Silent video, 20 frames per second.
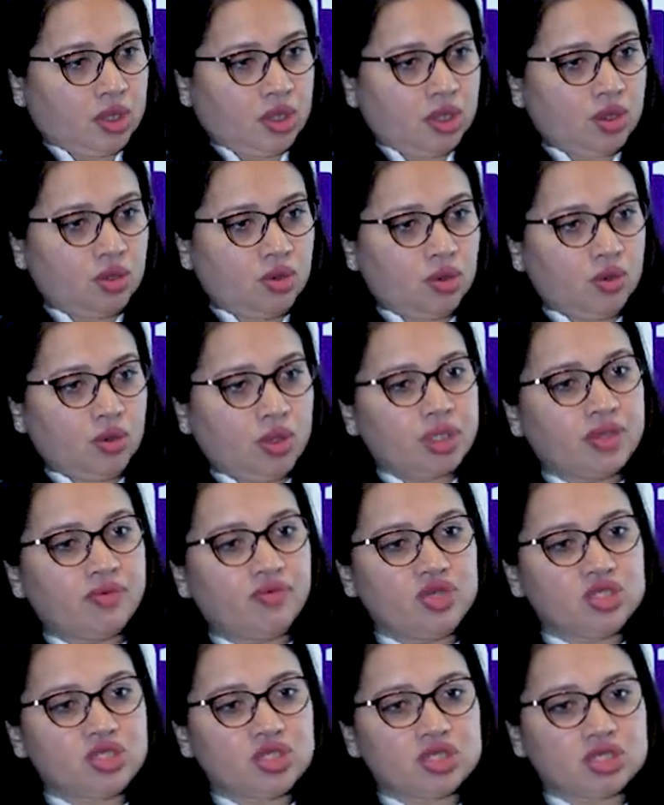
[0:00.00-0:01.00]
He
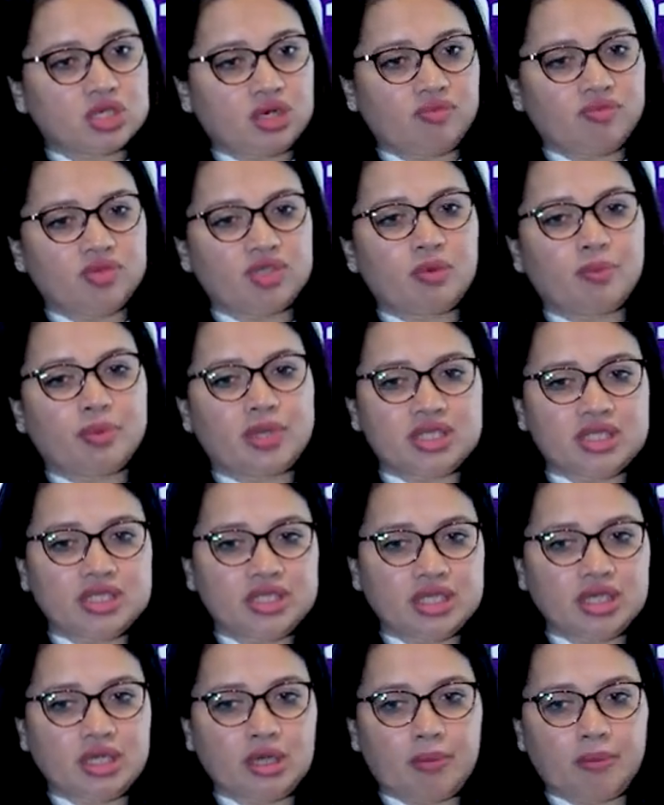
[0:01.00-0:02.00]
will just come with the
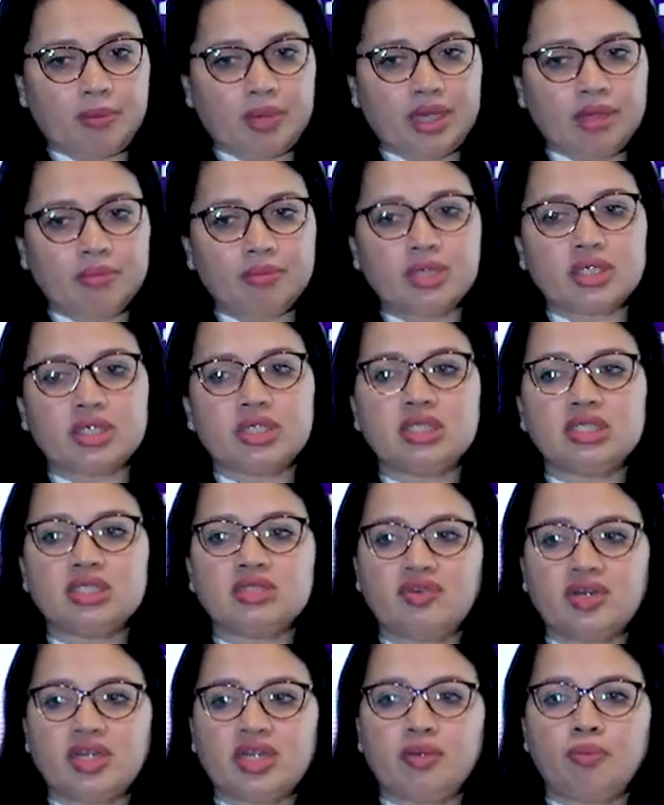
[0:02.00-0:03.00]
presenting complaint, but it is
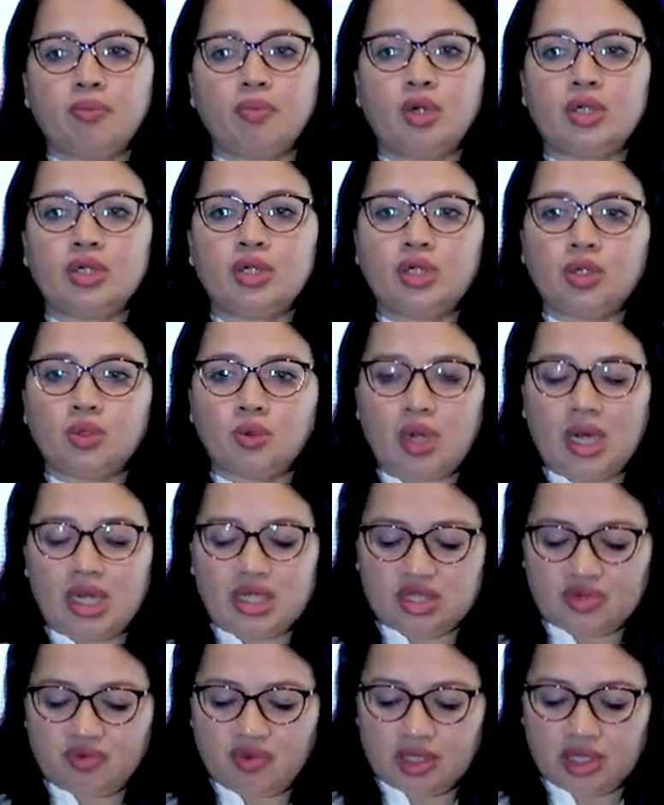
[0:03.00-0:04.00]
very important to
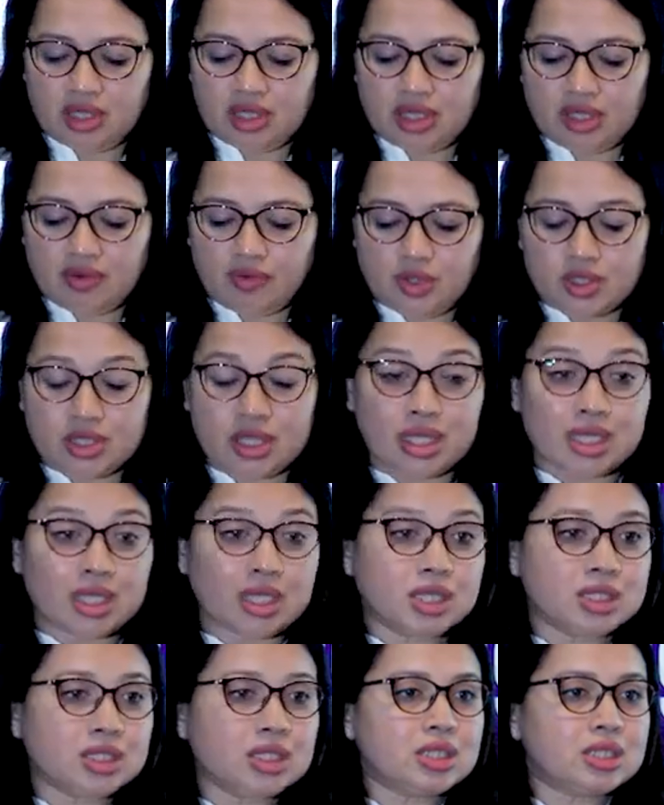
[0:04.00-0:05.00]
ask whether there was any
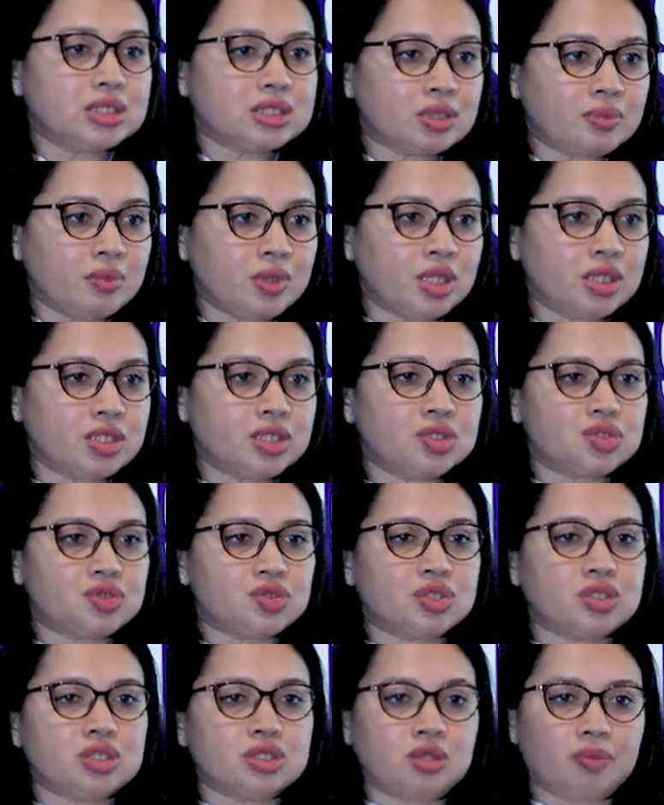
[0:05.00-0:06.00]
other similar
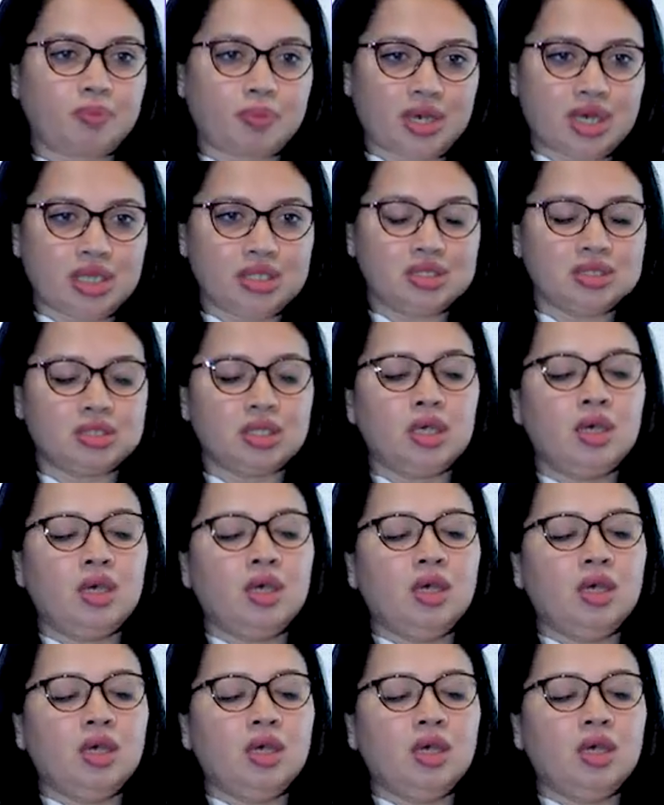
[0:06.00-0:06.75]
history in the past.